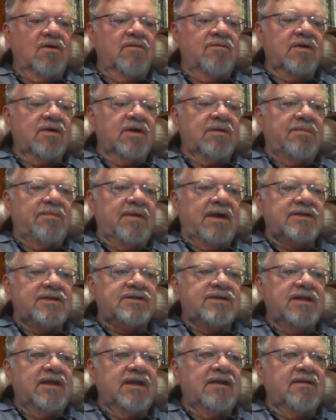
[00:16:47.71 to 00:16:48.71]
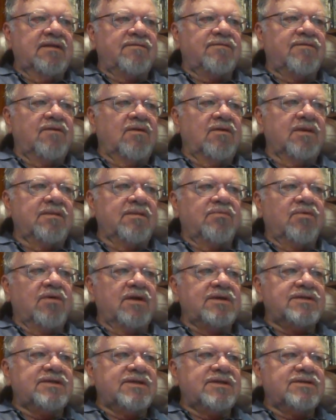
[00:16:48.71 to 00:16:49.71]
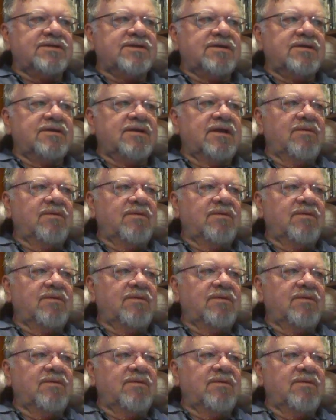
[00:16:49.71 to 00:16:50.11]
overcapacity and falling prices.